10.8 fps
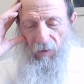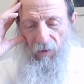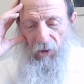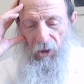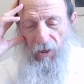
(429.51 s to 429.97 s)

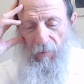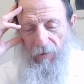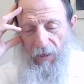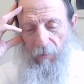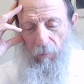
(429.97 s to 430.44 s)
The shem
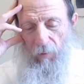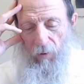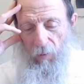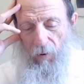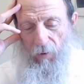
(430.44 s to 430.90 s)
kach
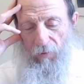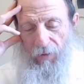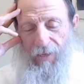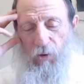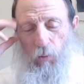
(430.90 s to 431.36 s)
boreh rod,
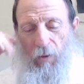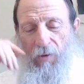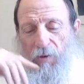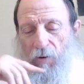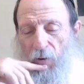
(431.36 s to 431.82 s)
that's why
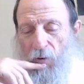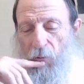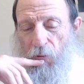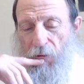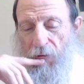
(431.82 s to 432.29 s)
the Torah
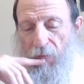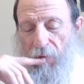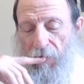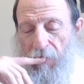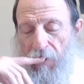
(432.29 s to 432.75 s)
was
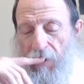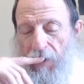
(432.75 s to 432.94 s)
given